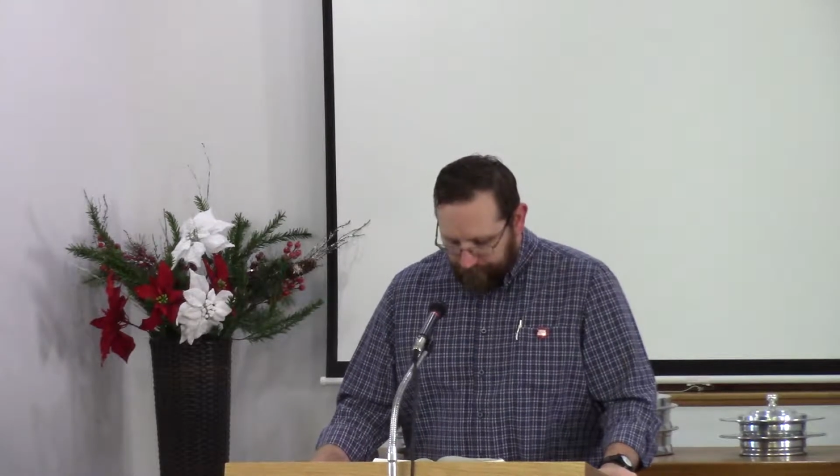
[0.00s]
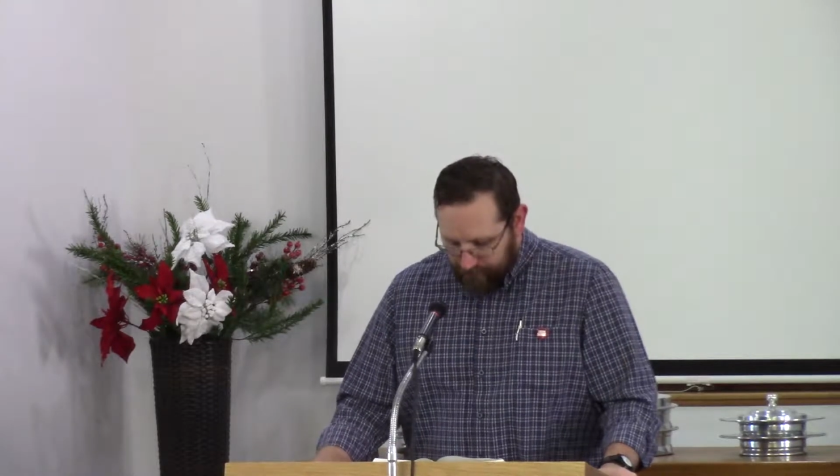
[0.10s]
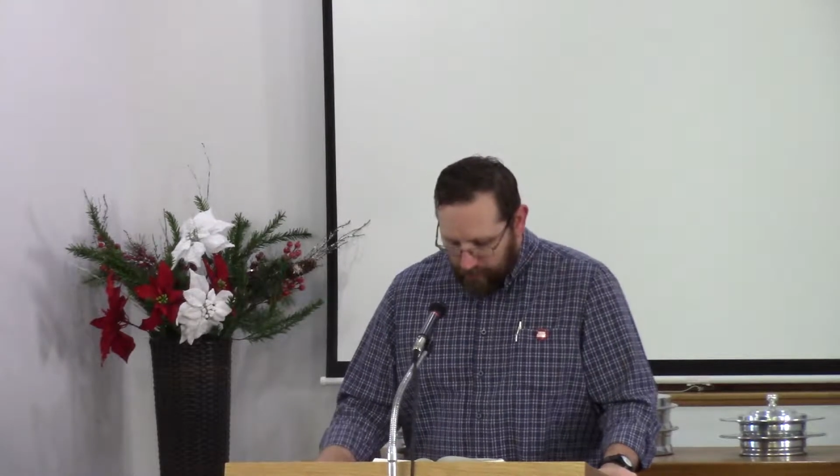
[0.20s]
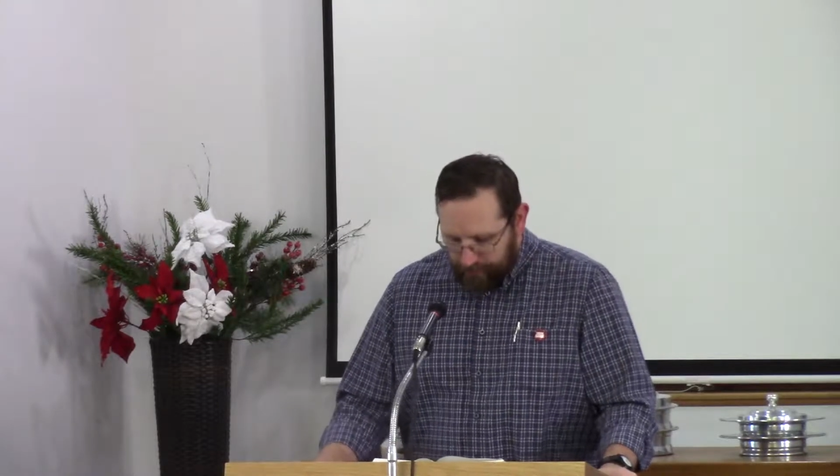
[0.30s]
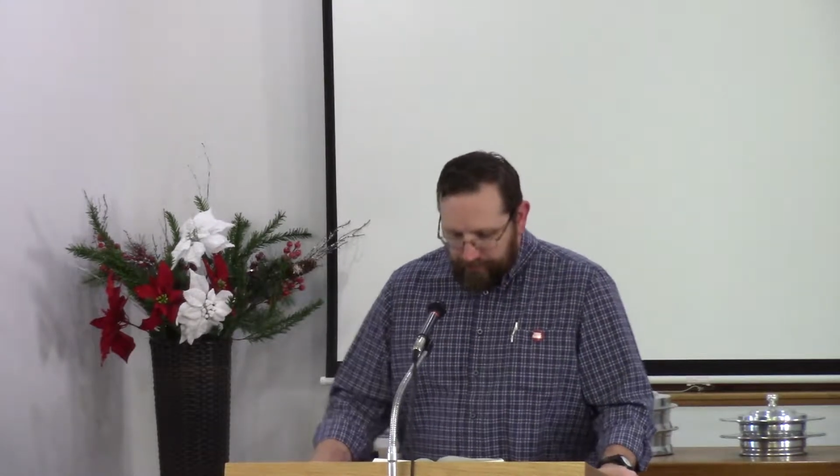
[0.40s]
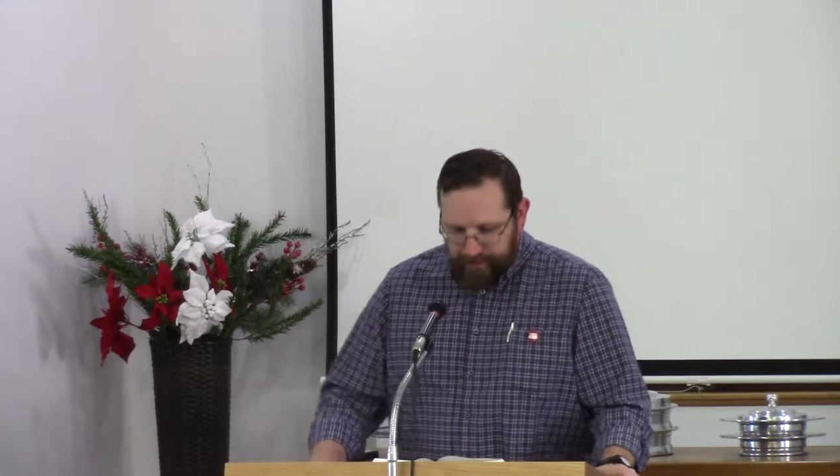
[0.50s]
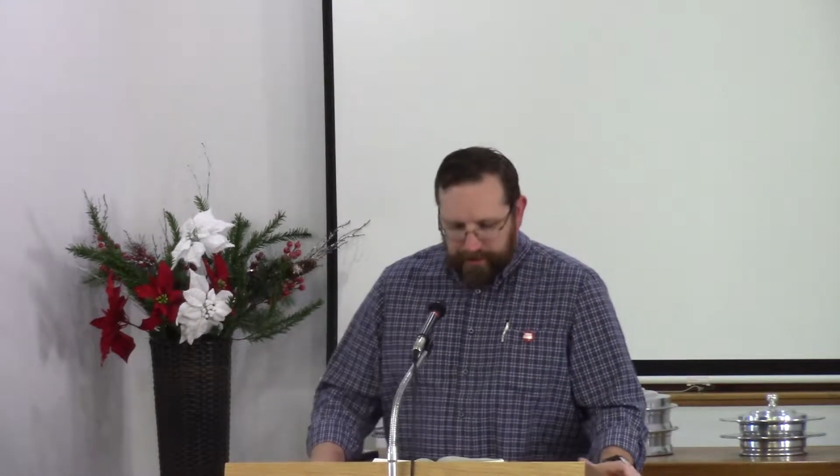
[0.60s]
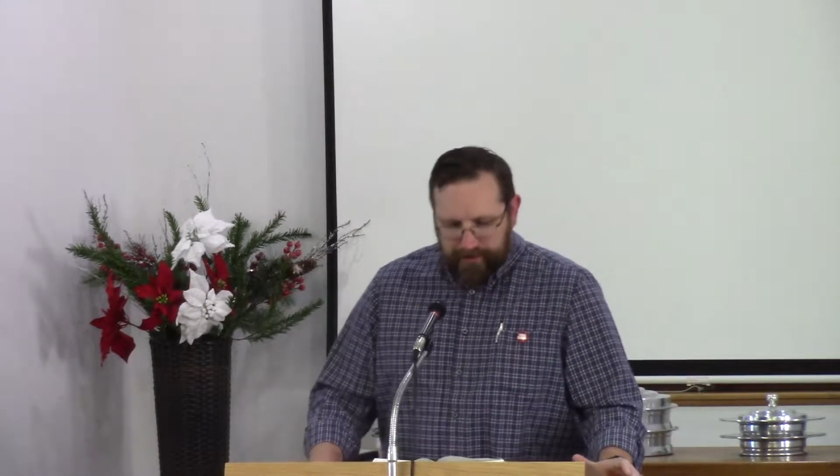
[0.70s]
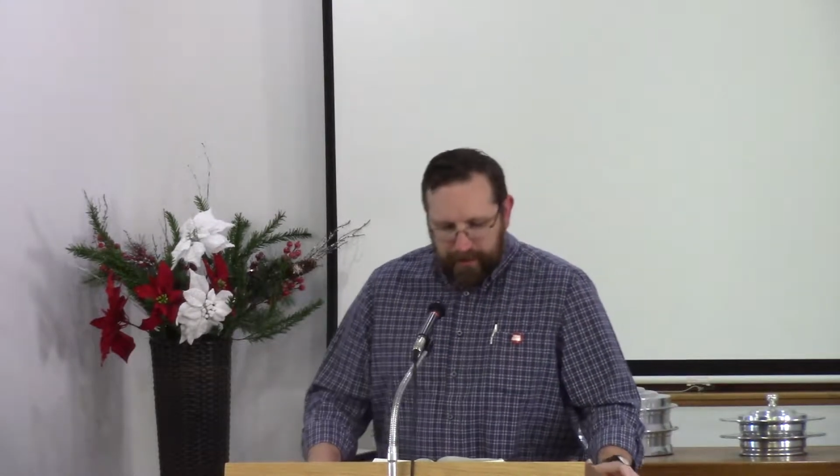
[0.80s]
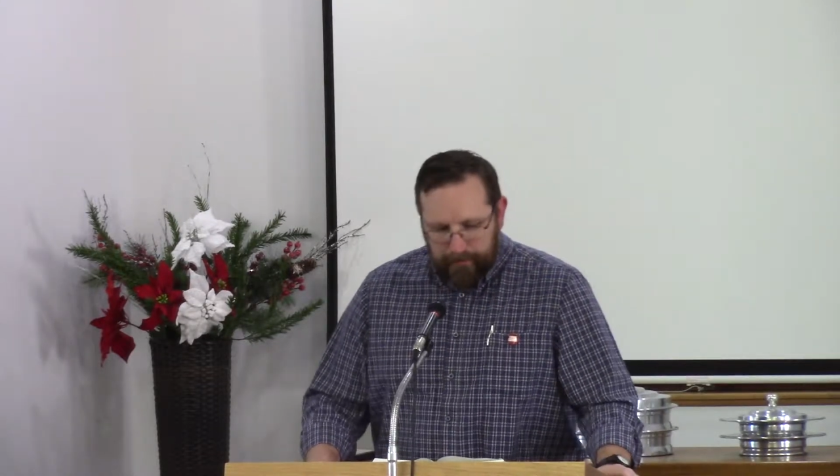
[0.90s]
John
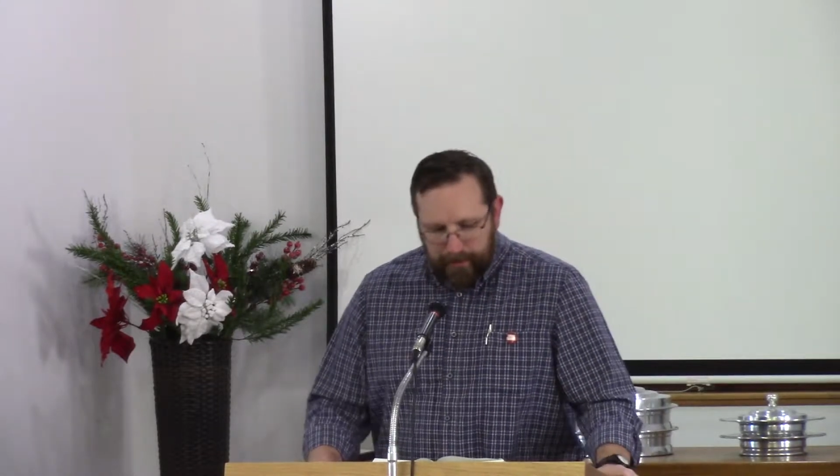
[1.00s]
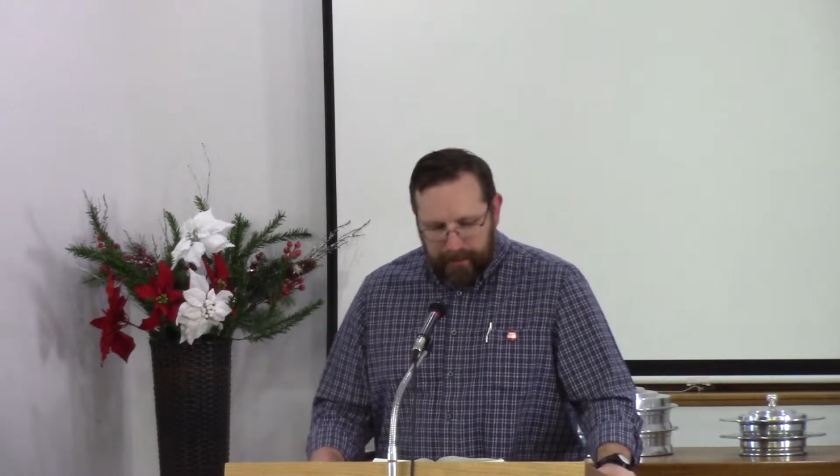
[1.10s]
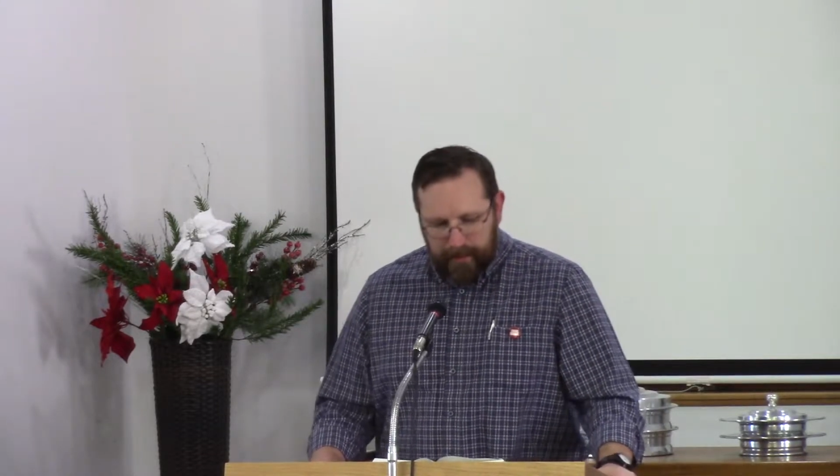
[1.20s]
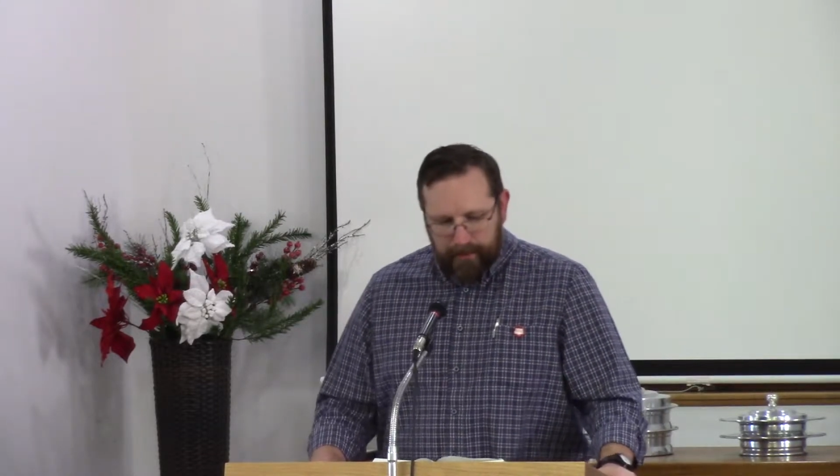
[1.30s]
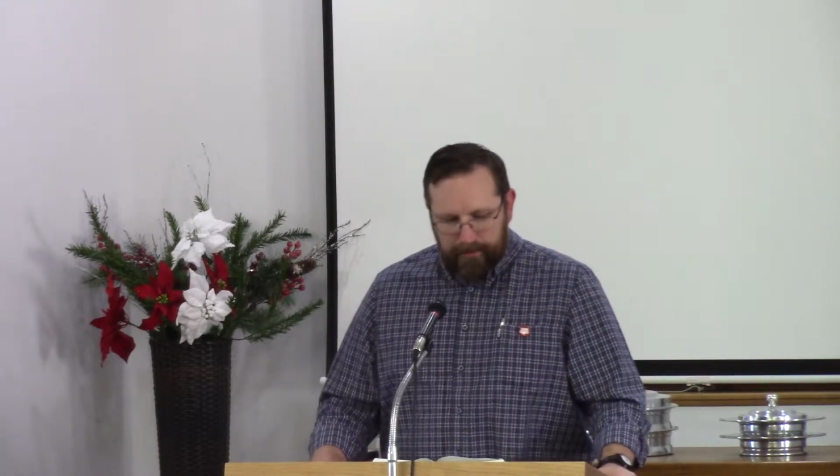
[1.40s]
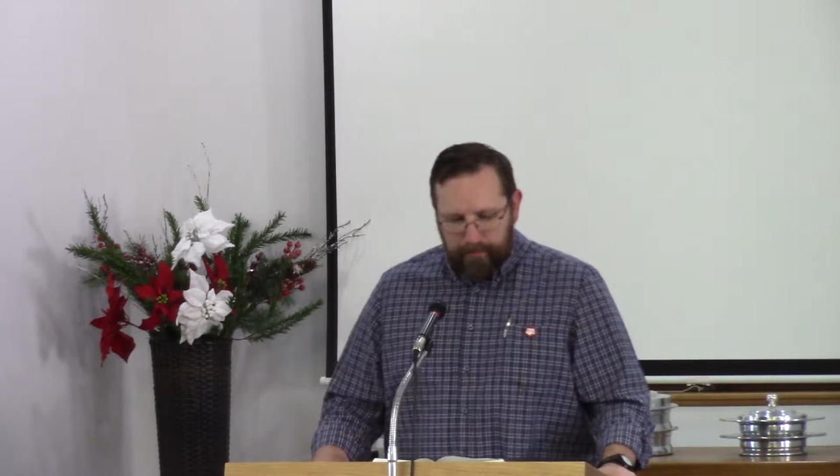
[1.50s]
3.16 begins